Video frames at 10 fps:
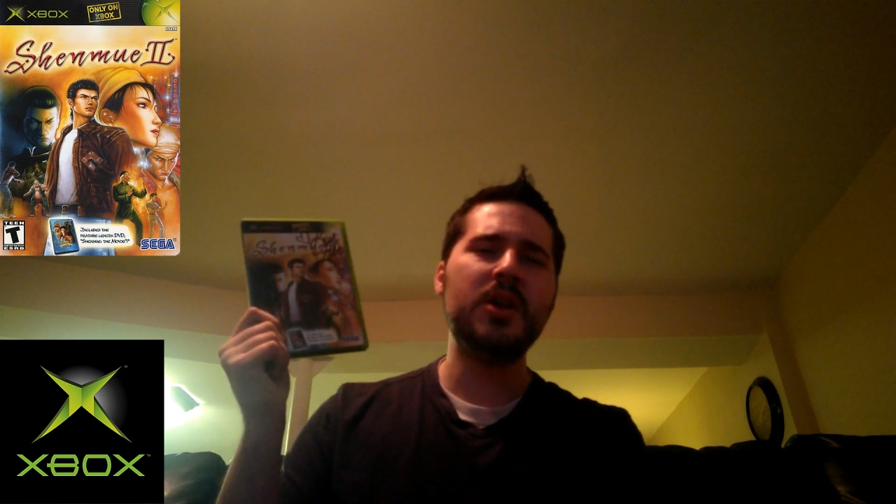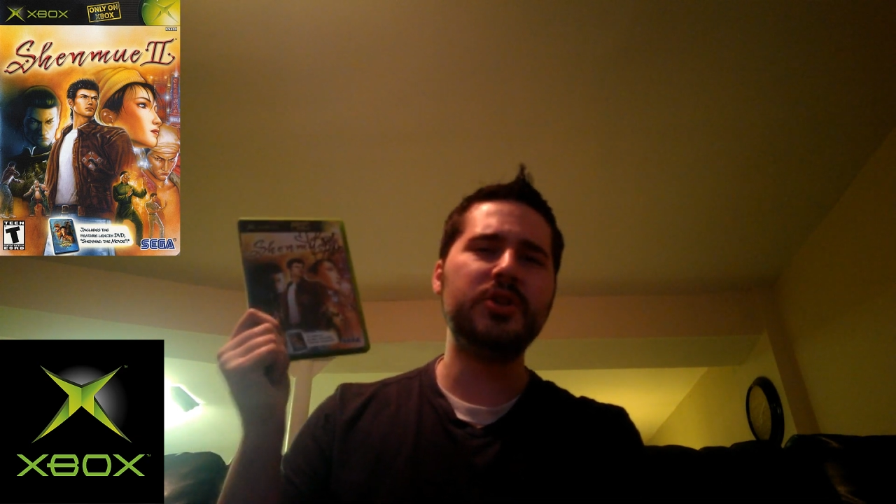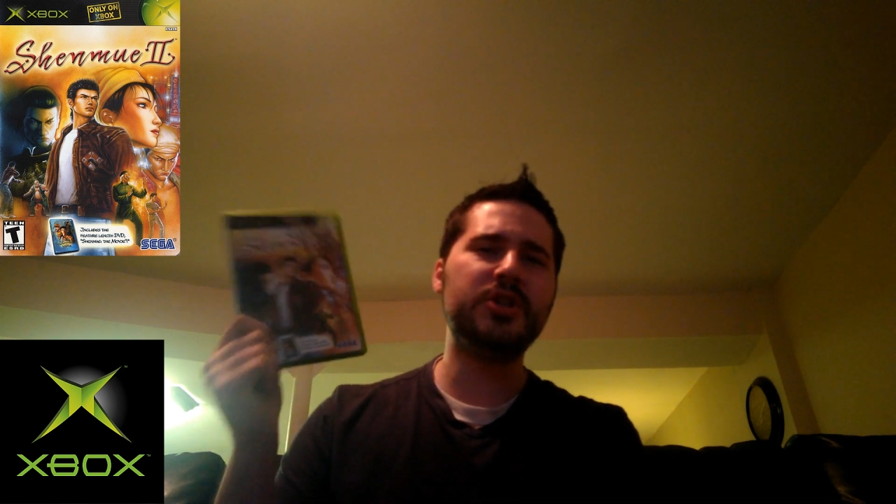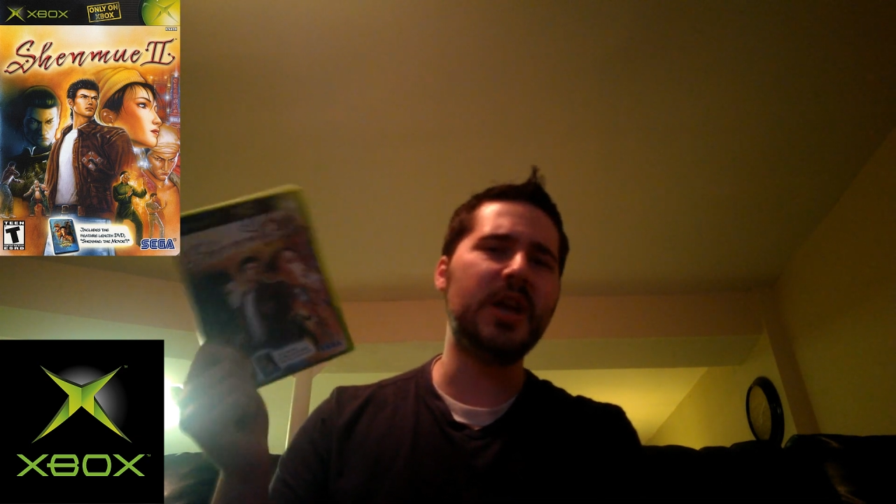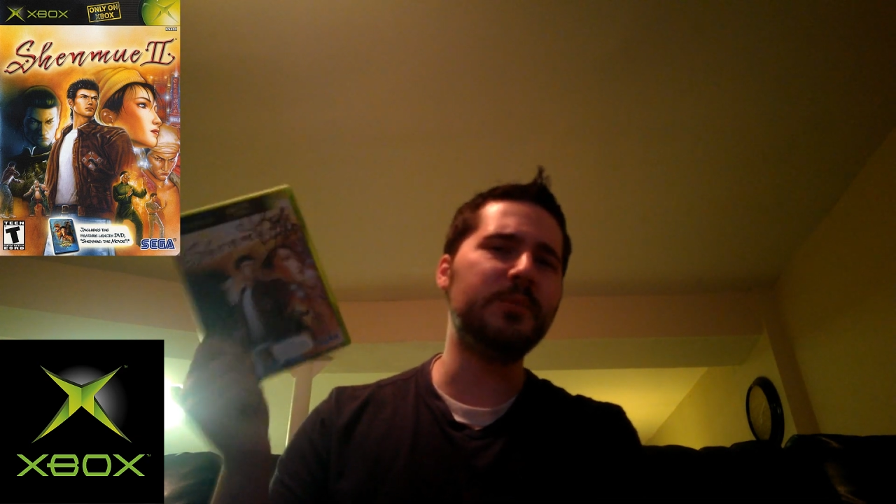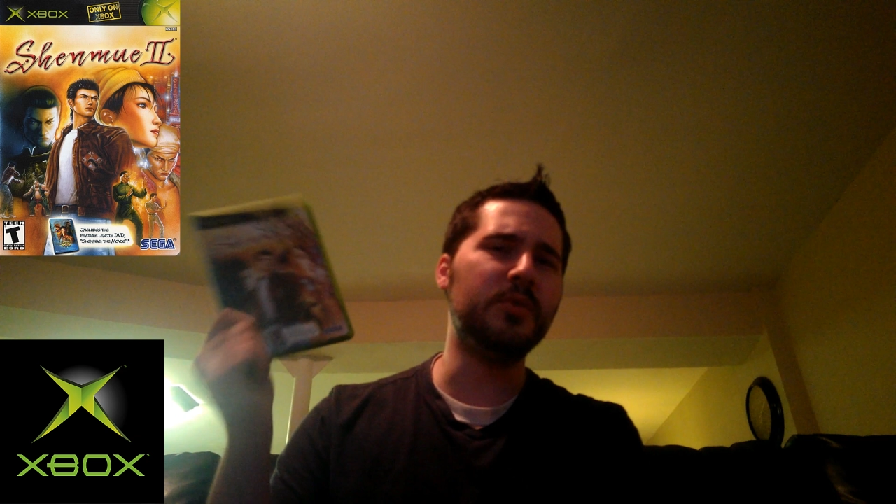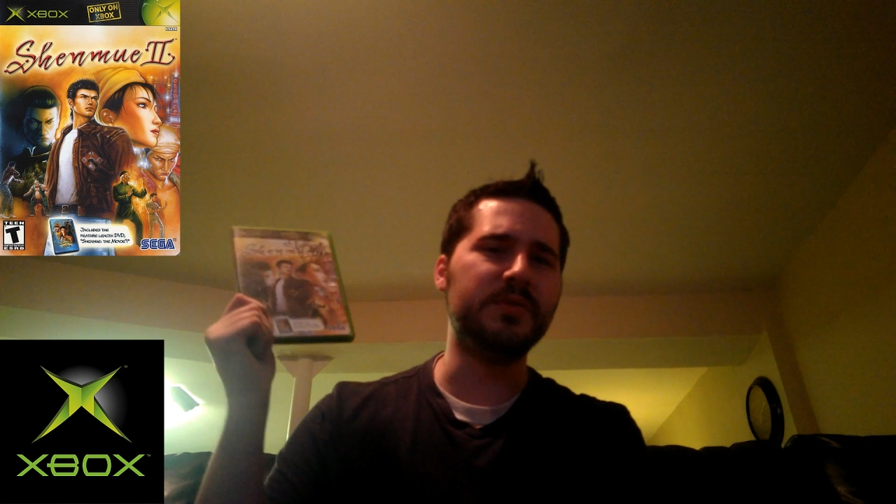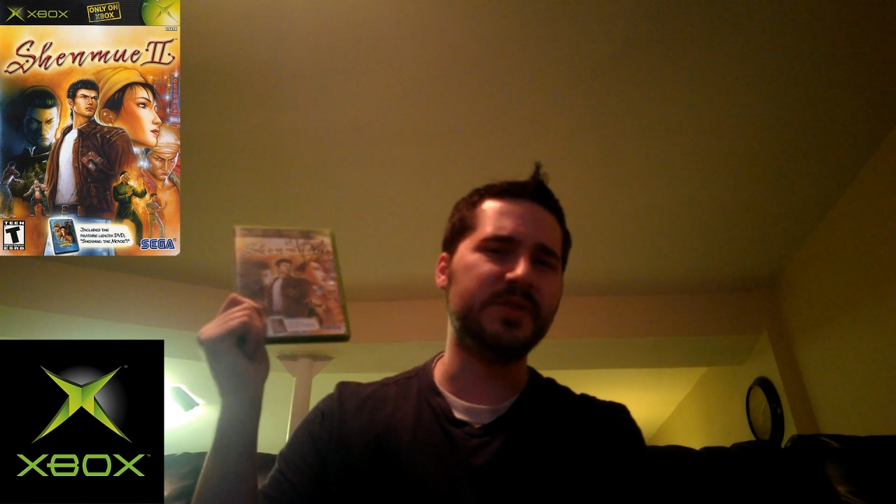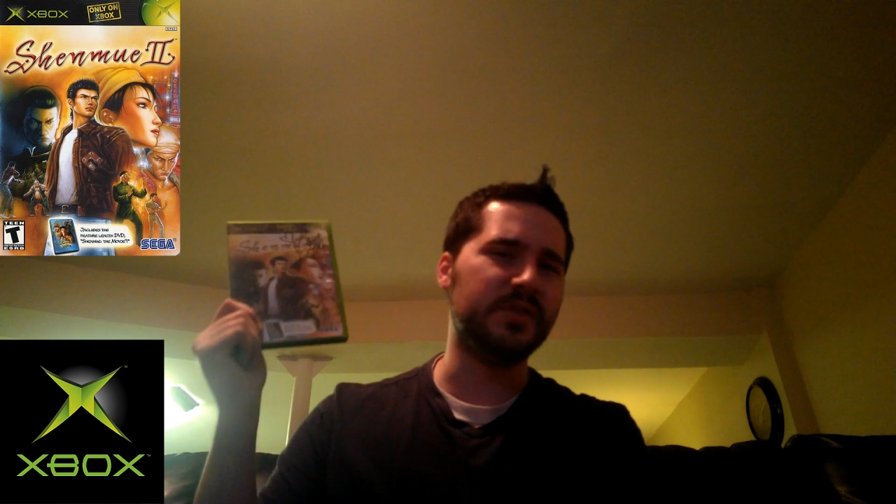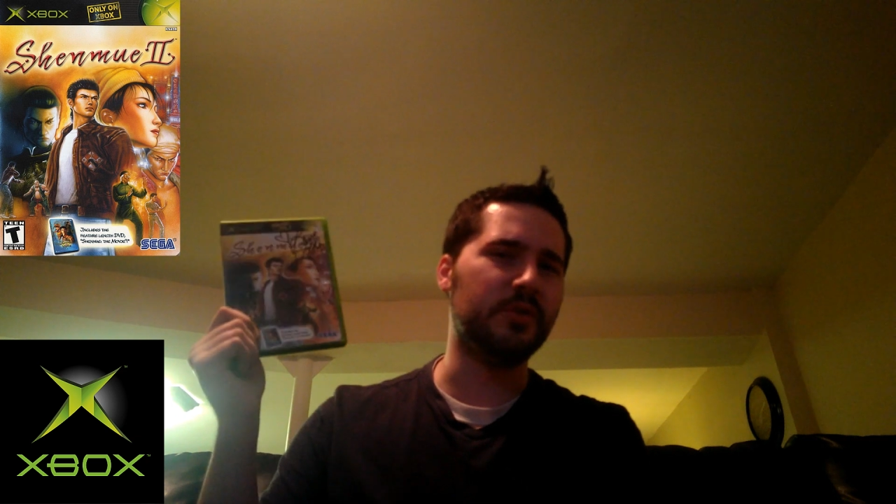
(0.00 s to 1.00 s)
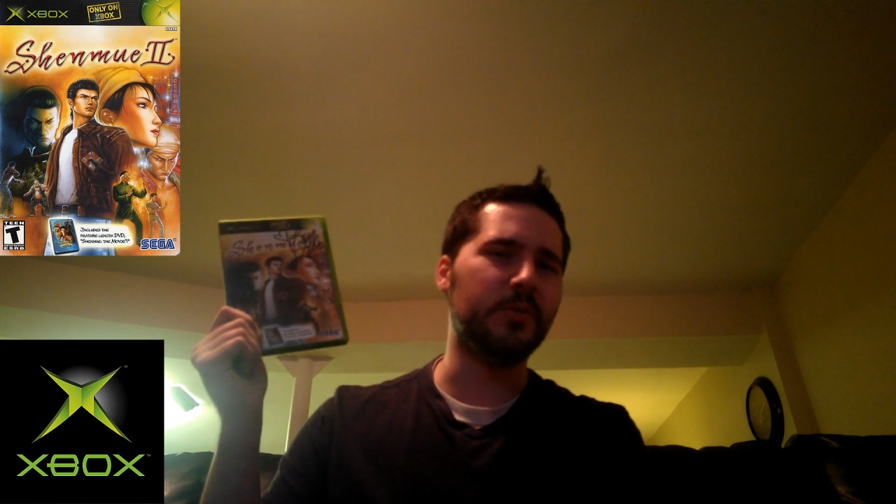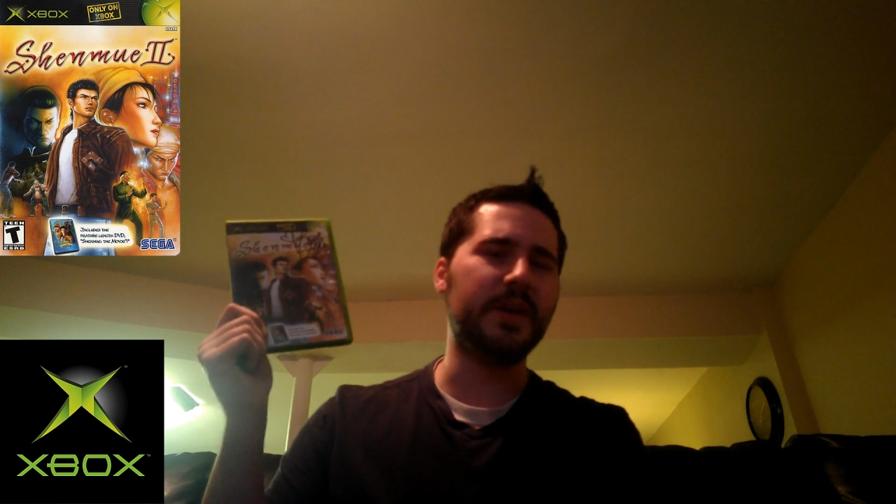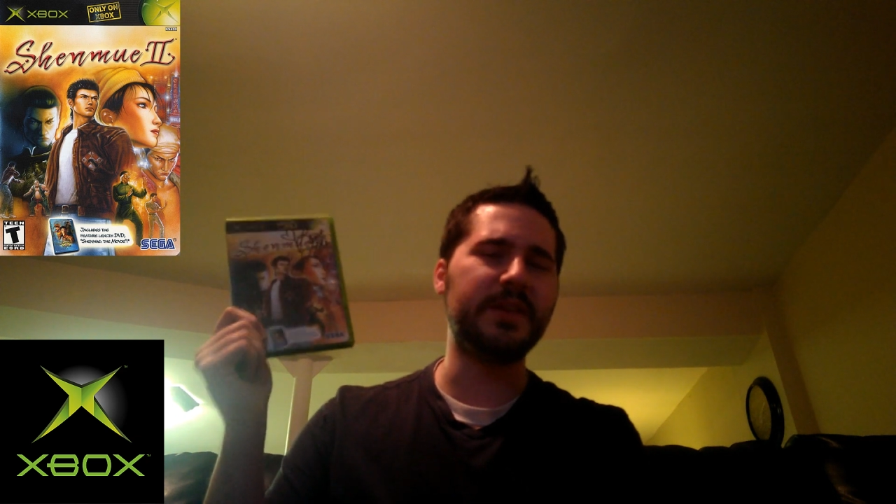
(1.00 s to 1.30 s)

Shenmue 2